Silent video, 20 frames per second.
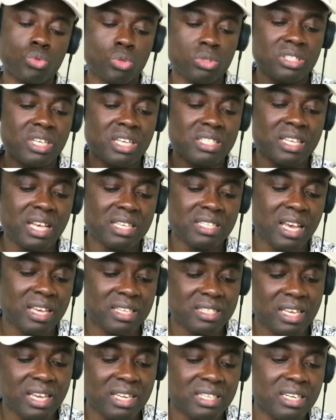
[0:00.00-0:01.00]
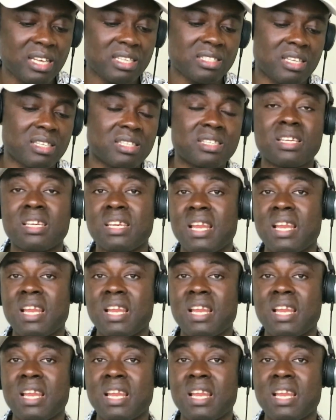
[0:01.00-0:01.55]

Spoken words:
So just as I said, this is